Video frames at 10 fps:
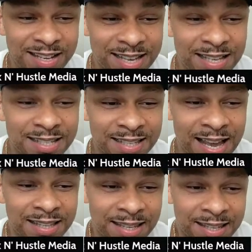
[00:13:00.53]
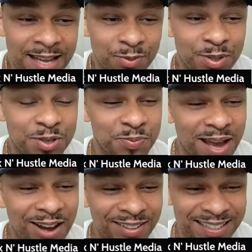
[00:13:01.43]
Because that's what it's
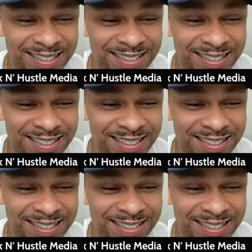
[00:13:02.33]
about.